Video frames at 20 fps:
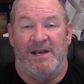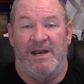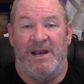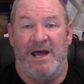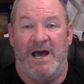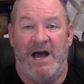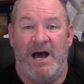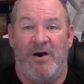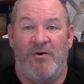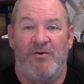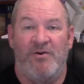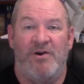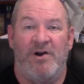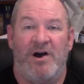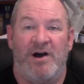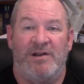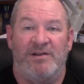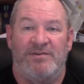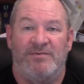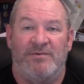Now we're
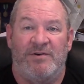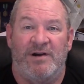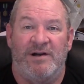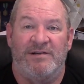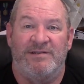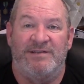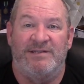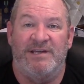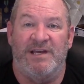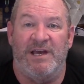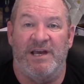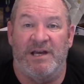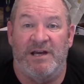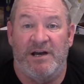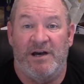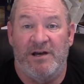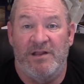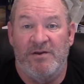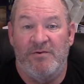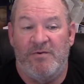on to our zinc,
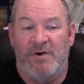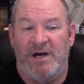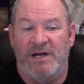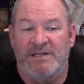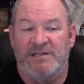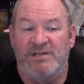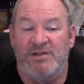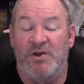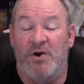otherwise